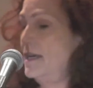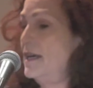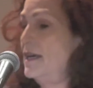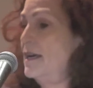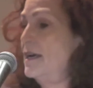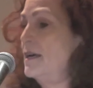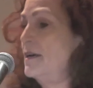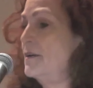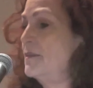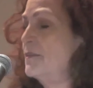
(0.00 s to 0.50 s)

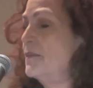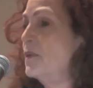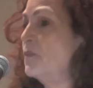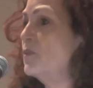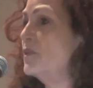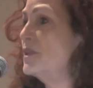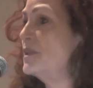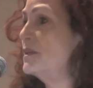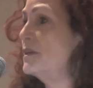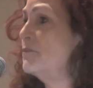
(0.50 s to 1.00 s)

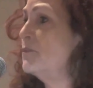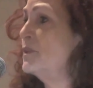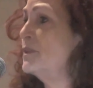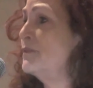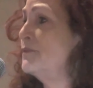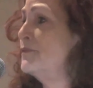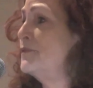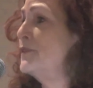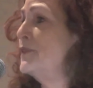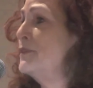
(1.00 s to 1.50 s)
with
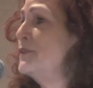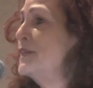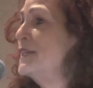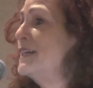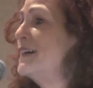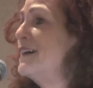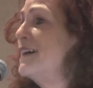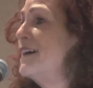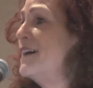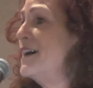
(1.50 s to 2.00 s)
a very
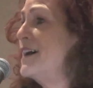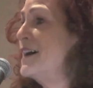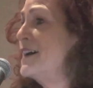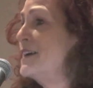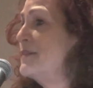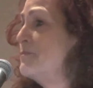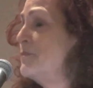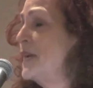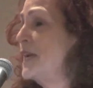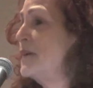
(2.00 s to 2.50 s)

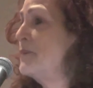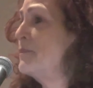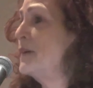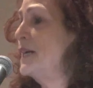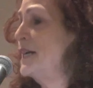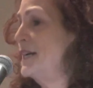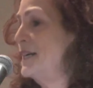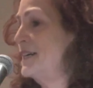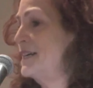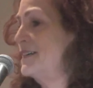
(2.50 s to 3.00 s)
high
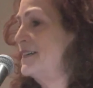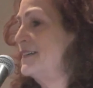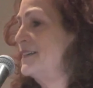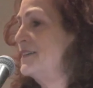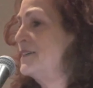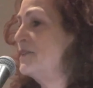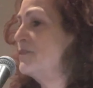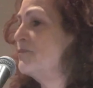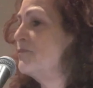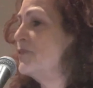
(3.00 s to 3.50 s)
payback
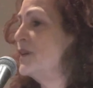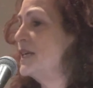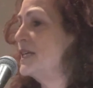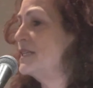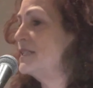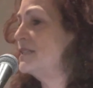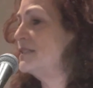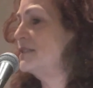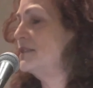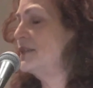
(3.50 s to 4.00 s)

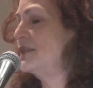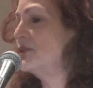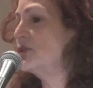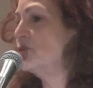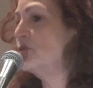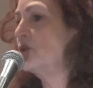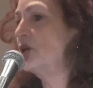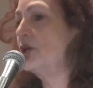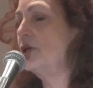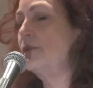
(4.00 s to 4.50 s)
rate
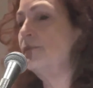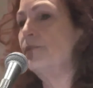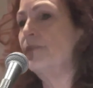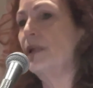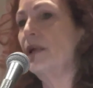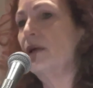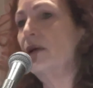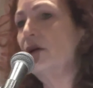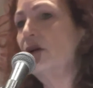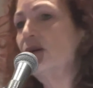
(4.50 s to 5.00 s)
as well.
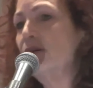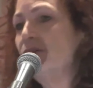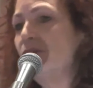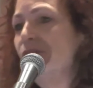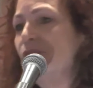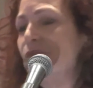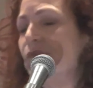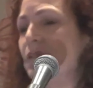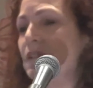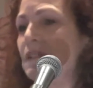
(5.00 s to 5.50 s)

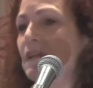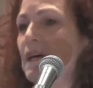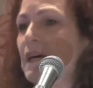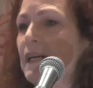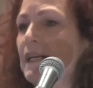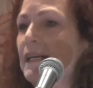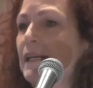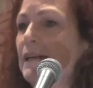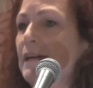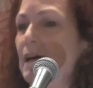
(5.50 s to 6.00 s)
So if we're
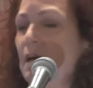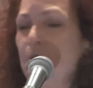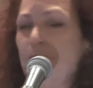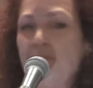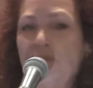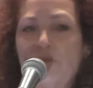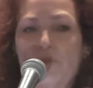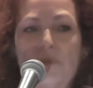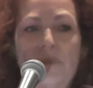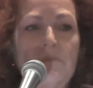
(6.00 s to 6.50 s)
talking
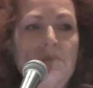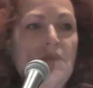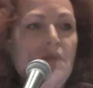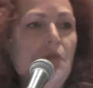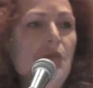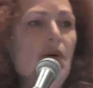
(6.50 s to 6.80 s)
upstream to